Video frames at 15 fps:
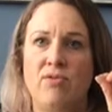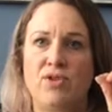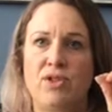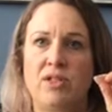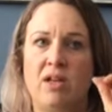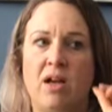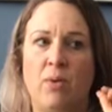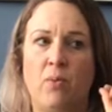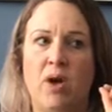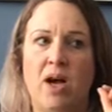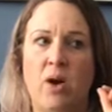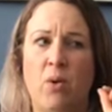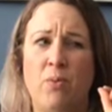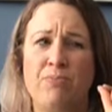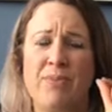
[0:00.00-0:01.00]
I was just like,
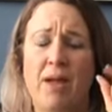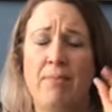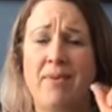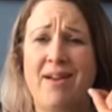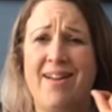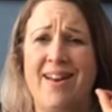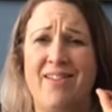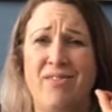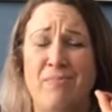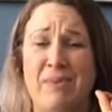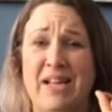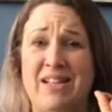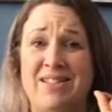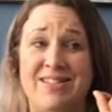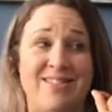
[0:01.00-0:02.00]
well, I'm going to have a
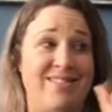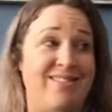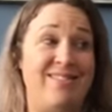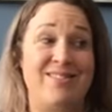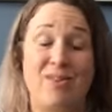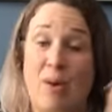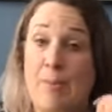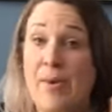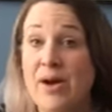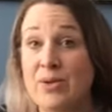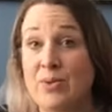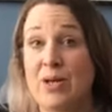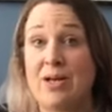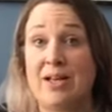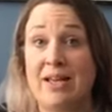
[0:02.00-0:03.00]
pizza tonight, so I might
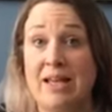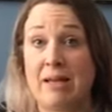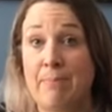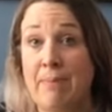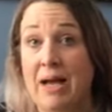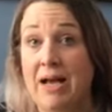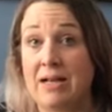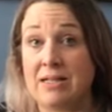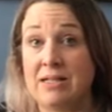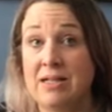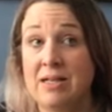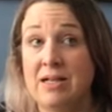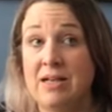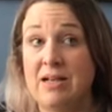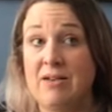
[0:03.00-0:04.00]
as well eat bad
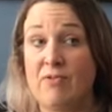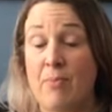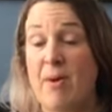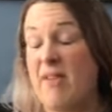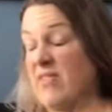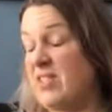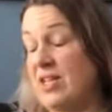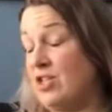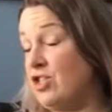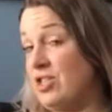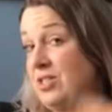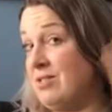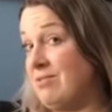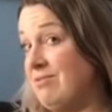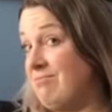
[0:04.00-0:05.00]
for breakfast, lunch,
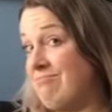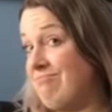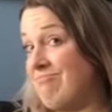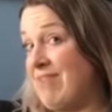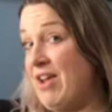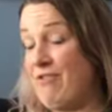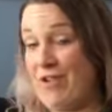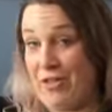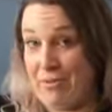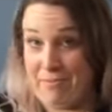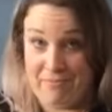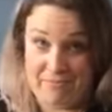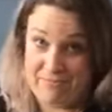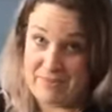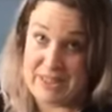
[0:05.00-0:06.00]
and every
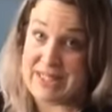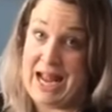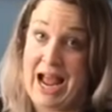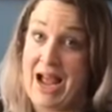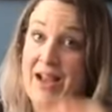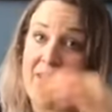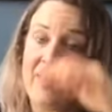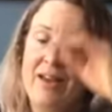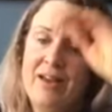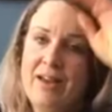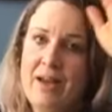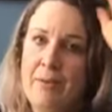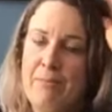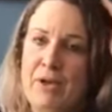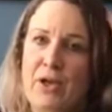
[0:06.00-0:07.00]
other snack.
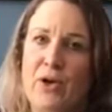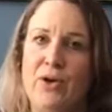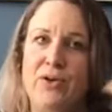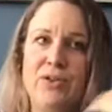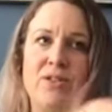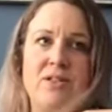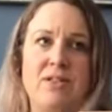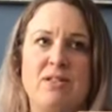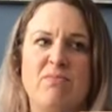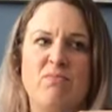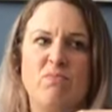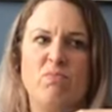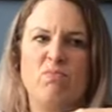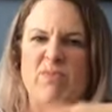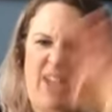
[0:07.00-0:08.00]
Because,
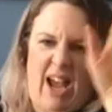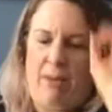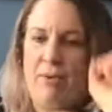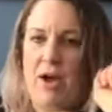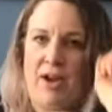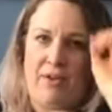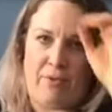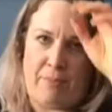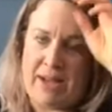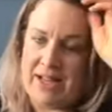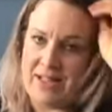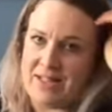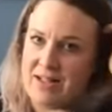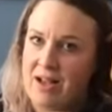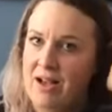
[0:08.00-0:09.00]
yeah, I'm going out for
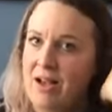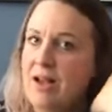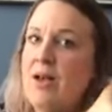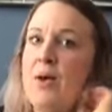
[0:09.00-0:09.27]
pizza.